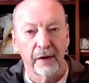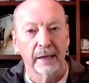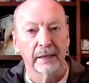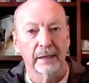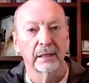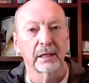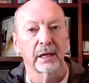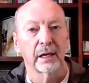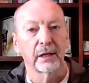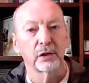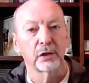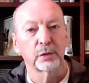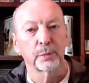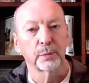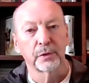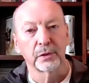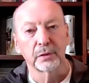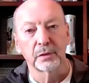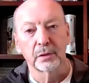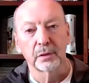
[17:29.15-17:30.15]
of fan
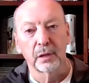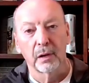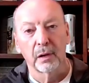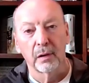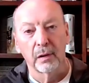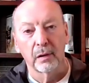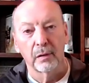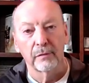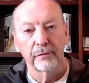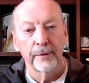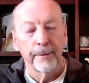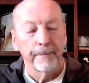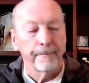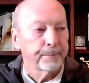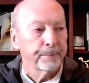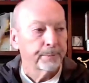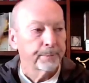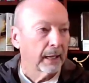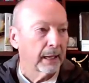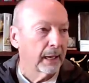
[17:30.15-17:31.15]
engagement,
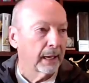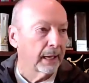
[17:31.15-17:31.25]
of